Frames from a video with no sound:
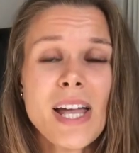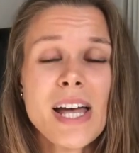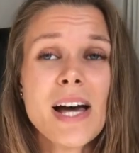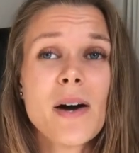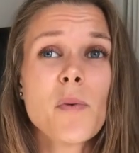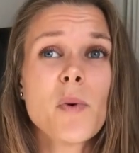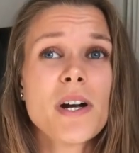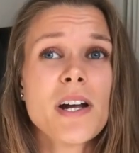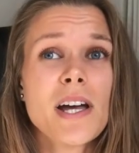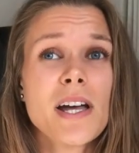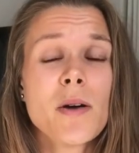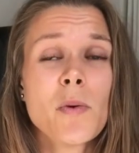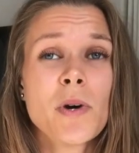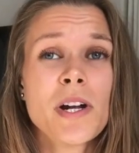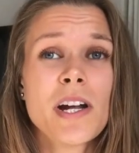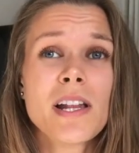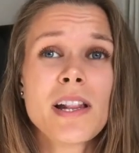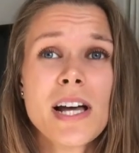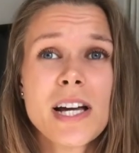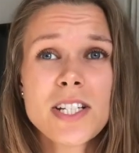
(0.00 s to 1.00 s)
And what
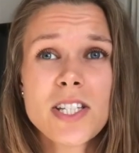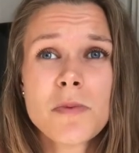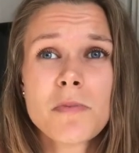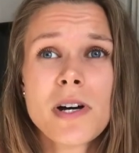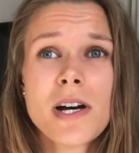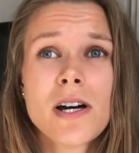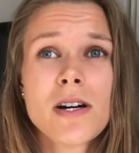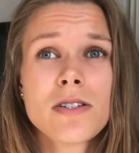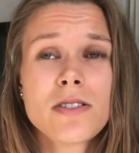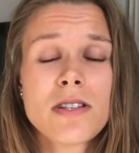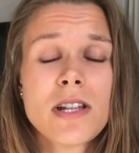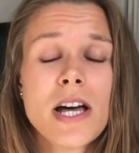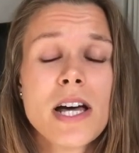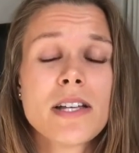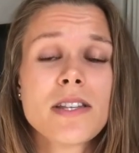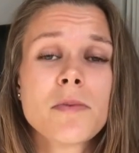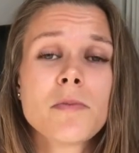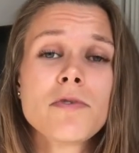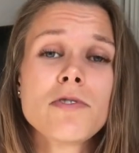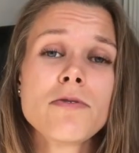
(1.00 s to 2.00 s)
I liked about
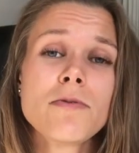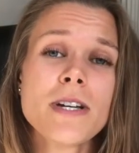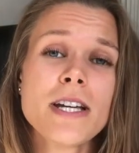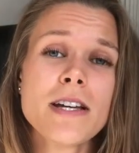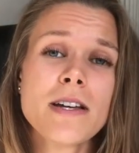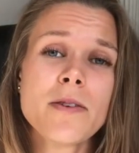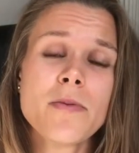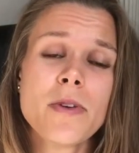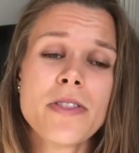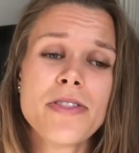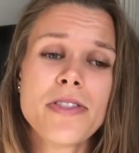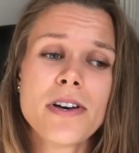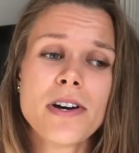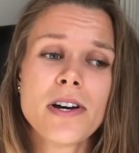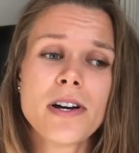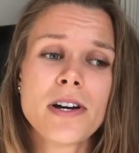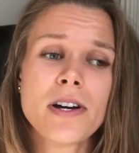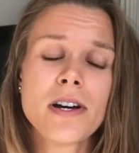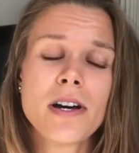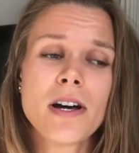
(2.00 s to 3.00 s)
like the movie, with
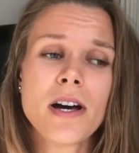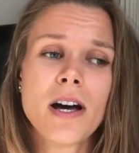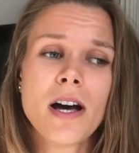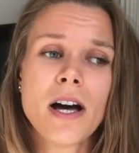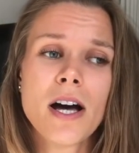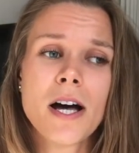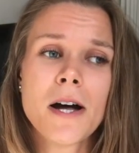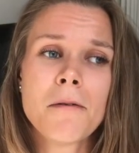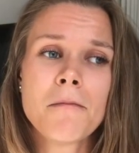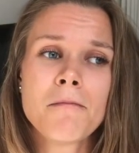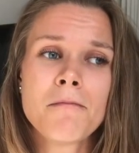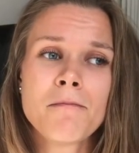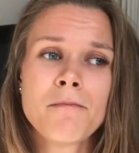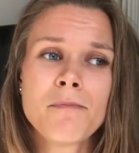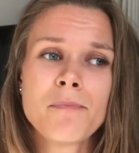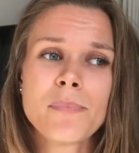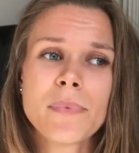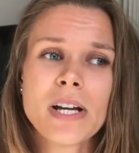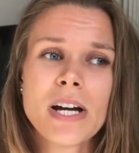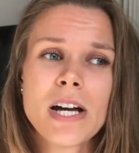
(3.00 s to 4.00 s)
the
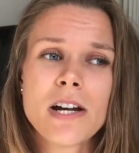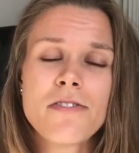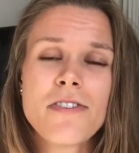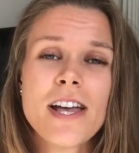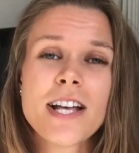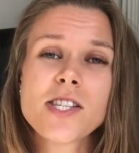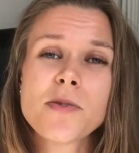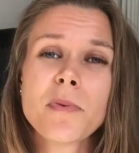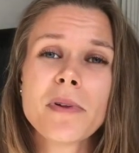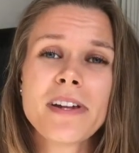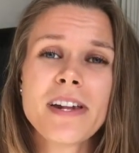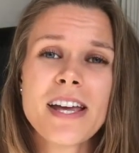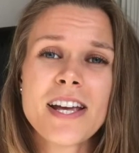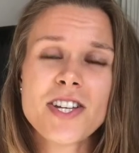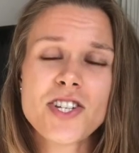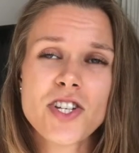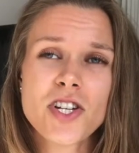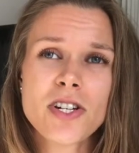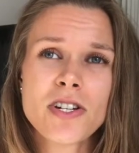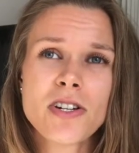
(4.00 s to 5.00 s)
kind of
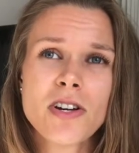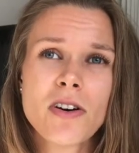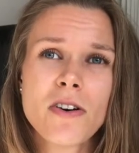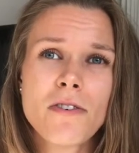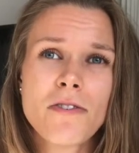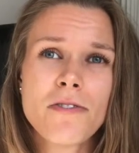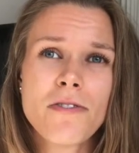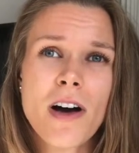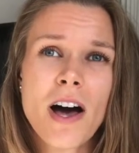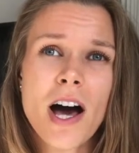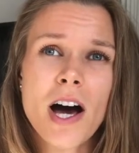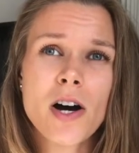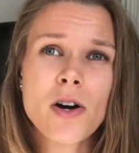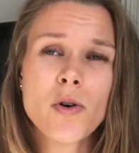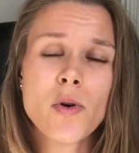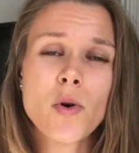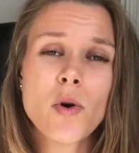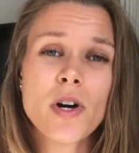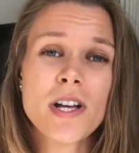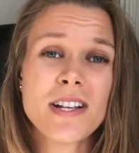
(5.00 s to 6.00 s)
explanation of
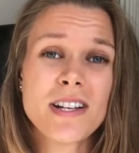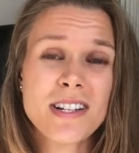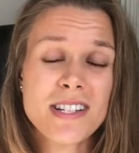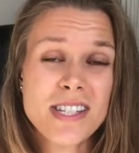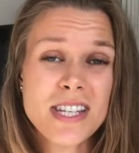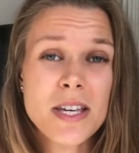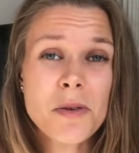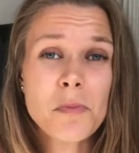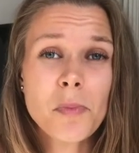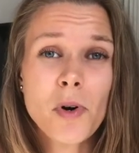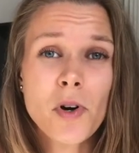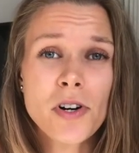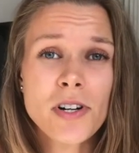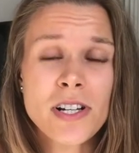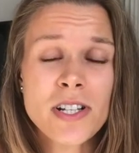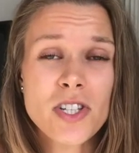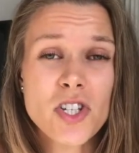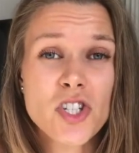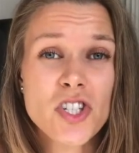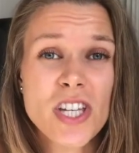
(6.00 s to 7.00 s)
how it is
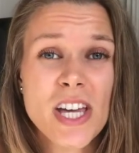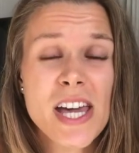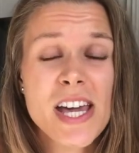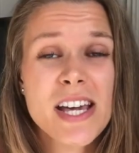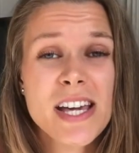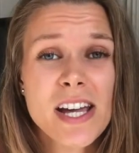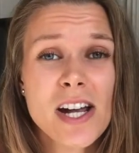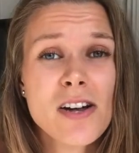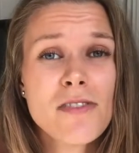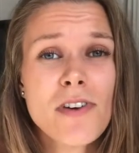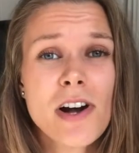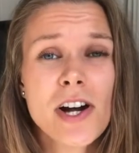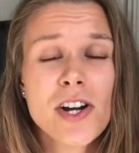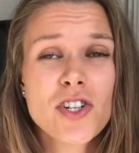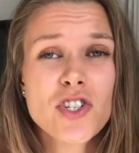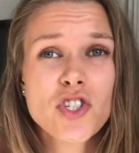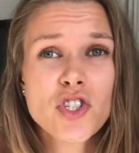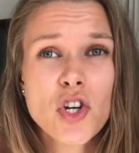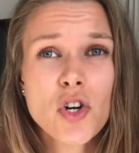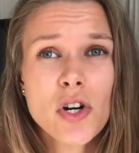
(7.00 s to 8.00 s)
important to take care of our
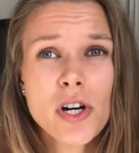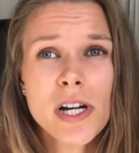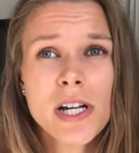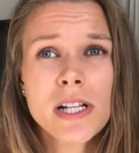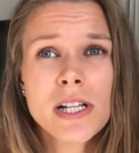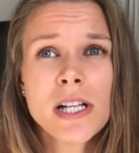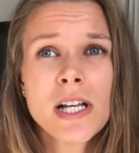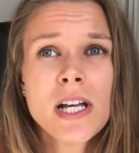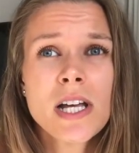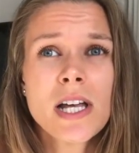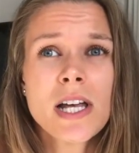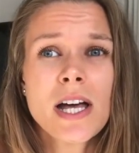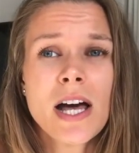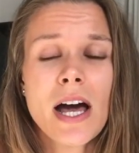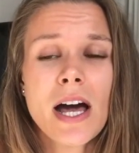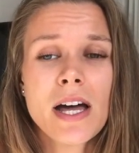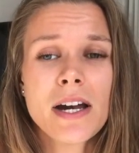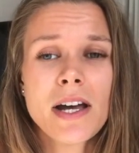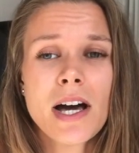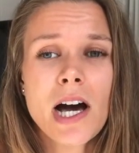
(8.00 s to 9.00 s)
soil
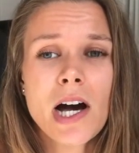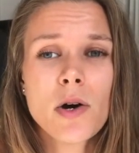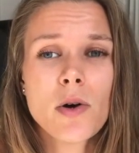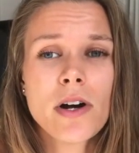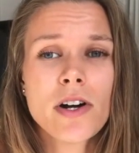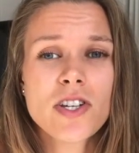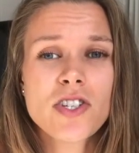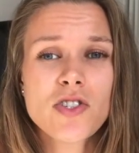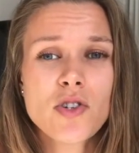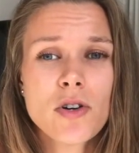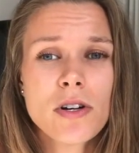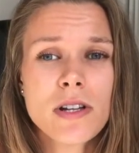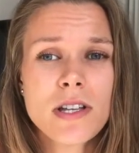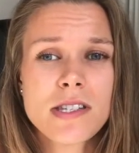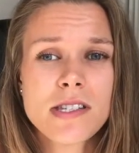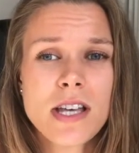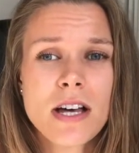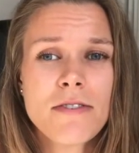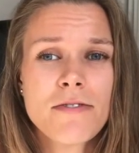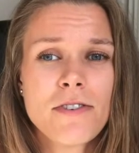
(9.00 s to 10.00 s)
and how our soil is
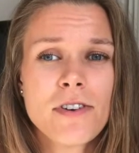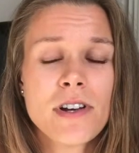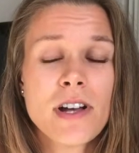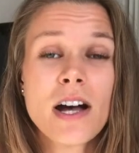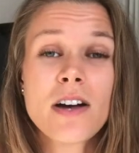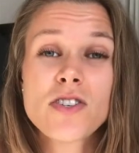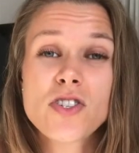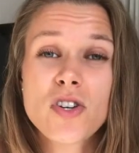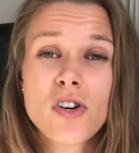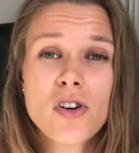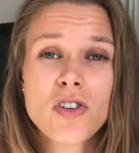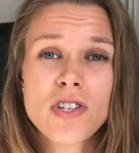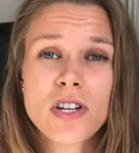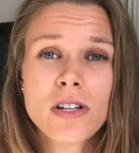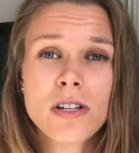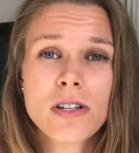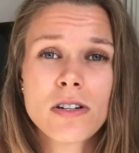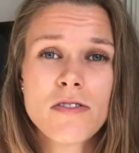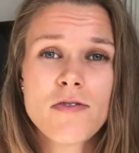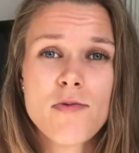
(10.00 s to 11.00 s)
suffering, how it's causing
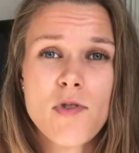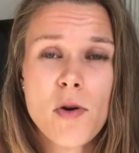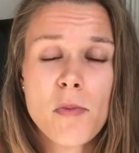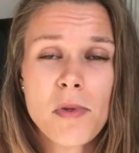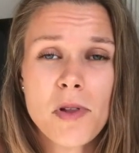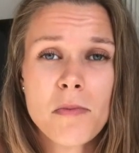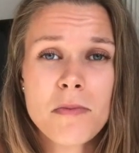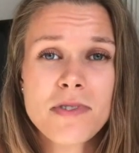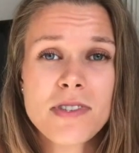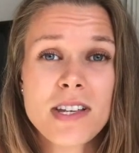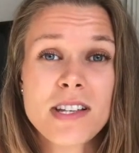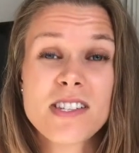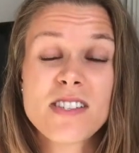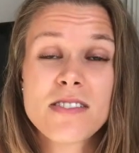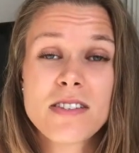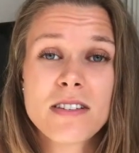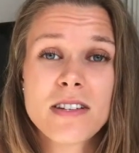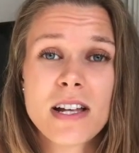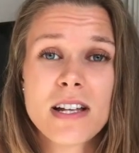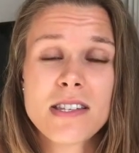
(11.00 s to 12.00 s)
a lot of problems,
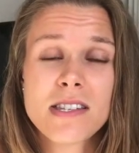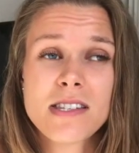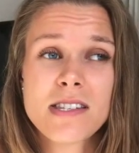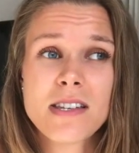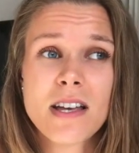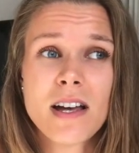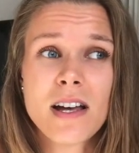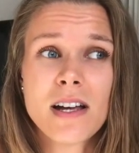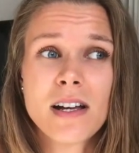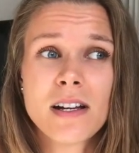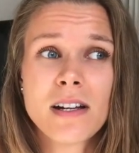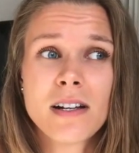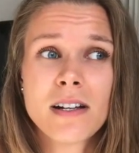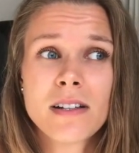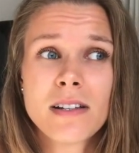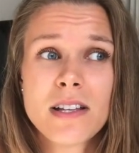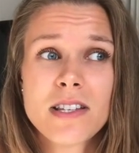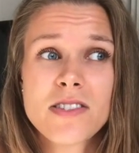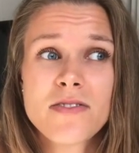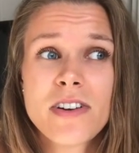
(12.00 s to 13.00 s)

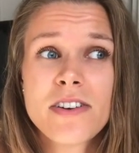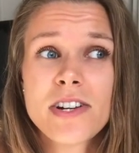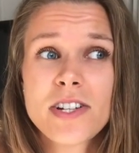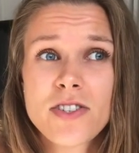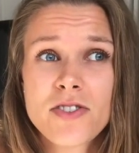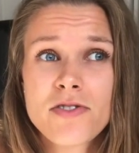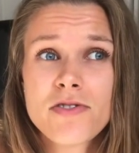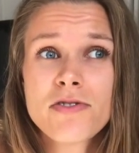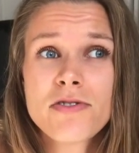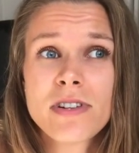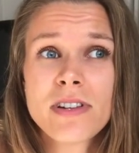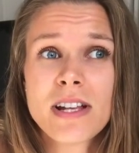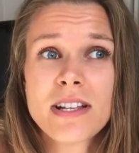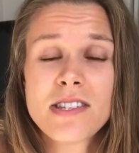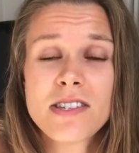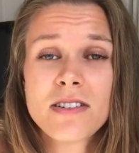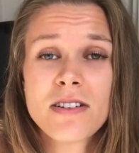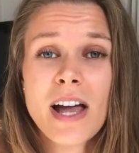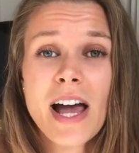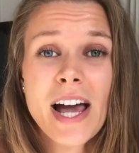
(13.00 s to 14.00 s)
that's very true, and
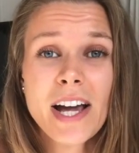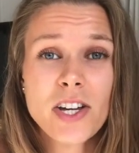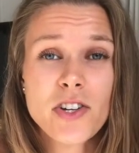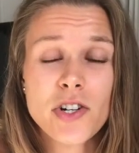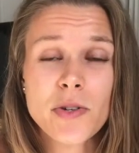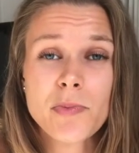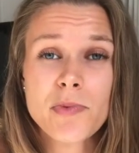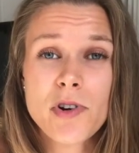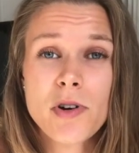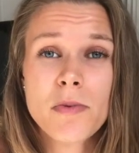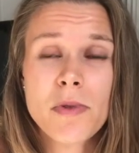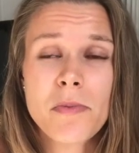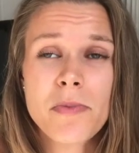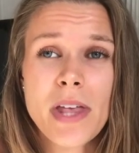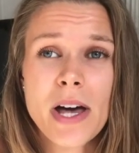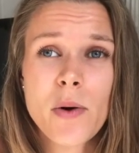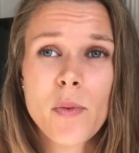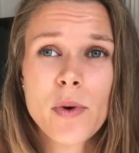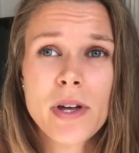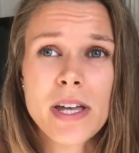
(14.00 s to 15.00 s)
that's an accurate problem
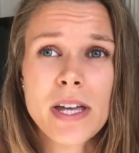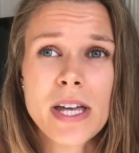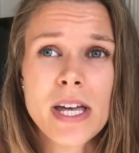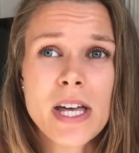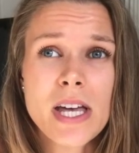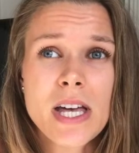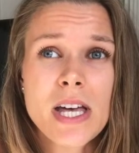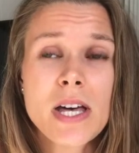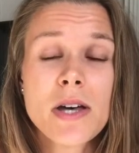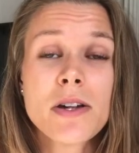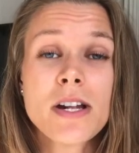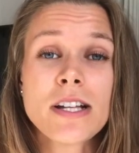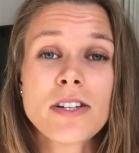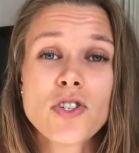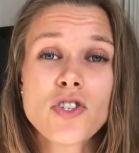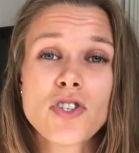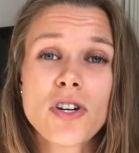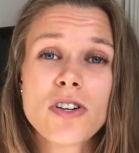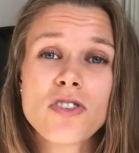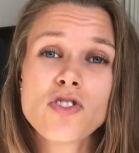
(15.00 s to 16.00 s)
that we need
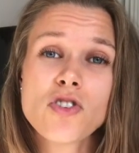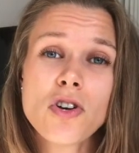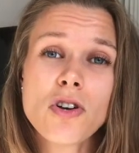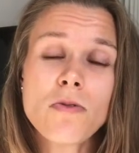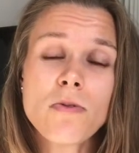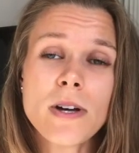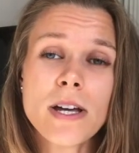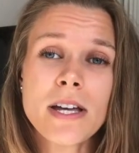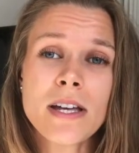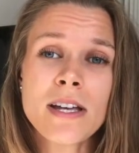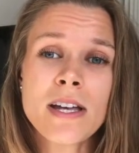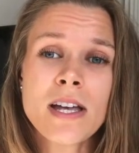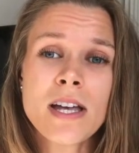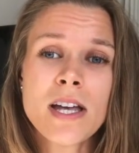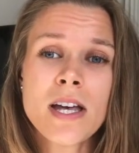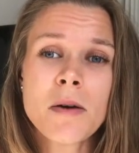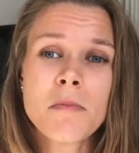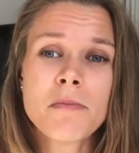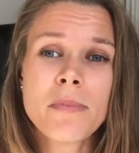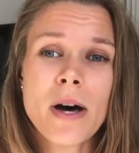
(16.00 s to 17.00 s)
to start solving.
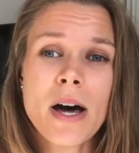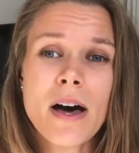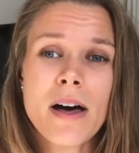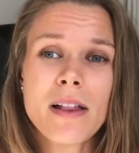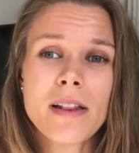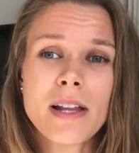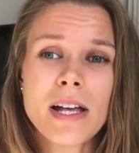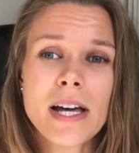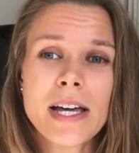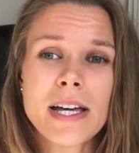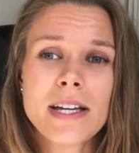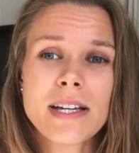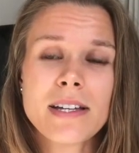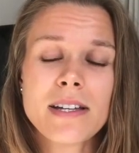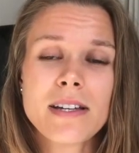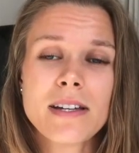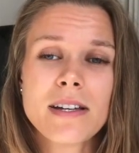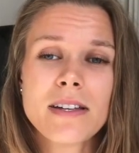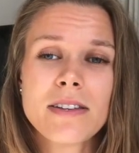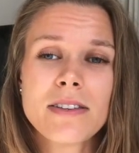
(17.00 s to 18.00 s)
But like,
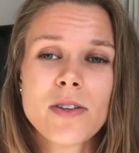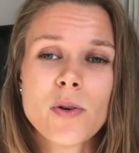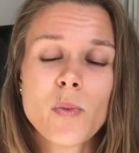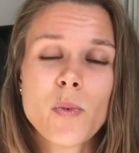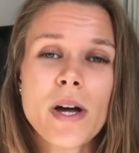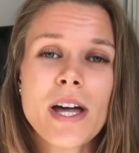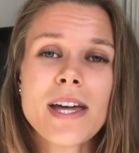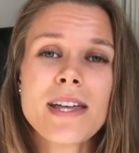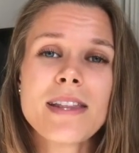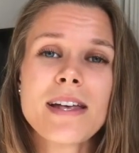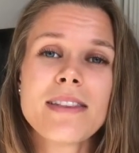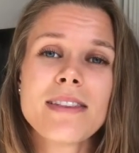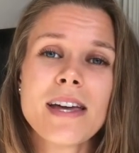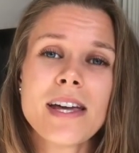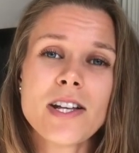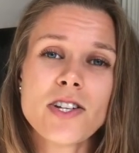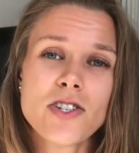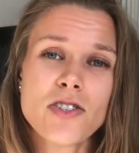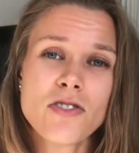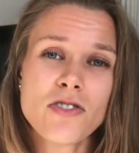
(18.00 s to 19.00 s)
the way that they
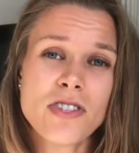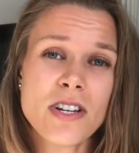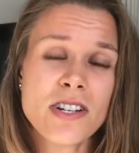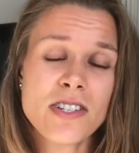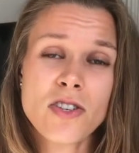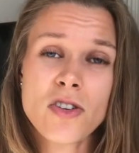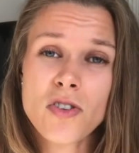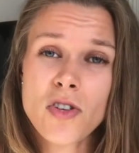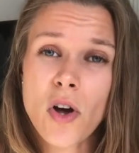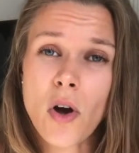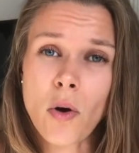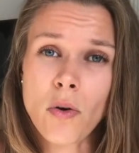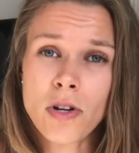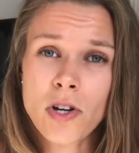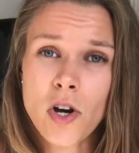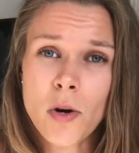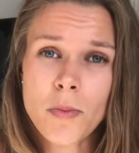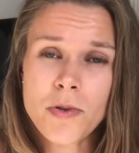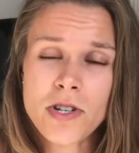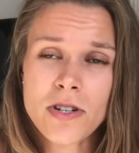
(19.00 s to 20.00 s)
introduce there is not the
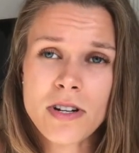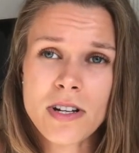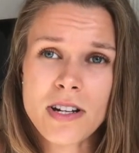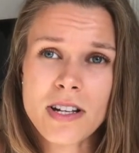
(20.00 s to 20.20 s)
only option.